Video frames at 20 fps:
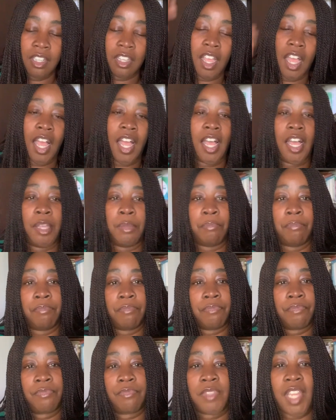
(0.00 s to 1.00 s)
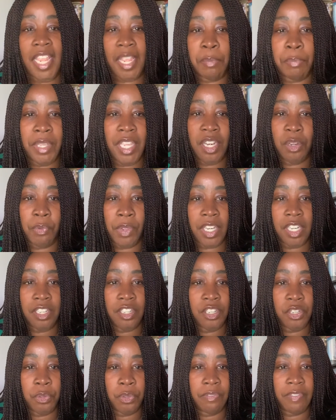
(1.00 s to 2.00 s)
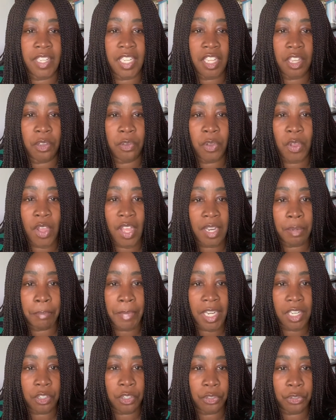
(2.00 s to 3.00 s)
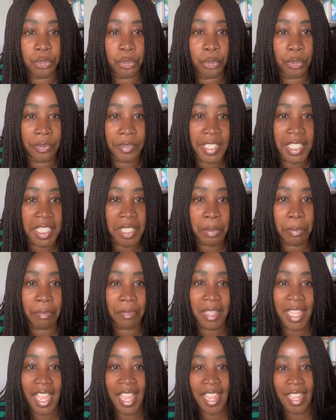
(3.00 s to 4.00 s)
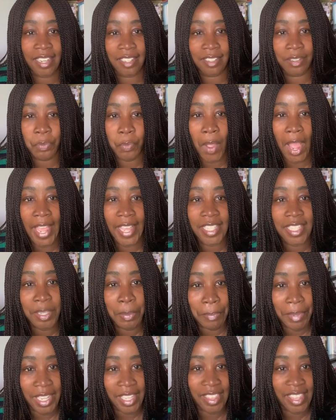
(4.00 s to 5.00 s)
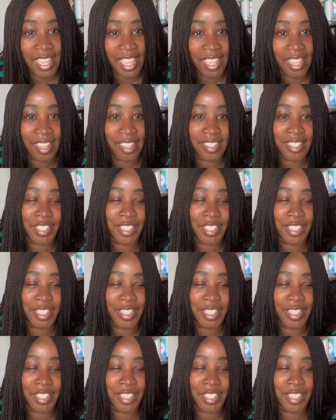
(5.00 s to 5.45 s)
Like, I'm getting ready to do a video on medical tourism and why it's a big thing.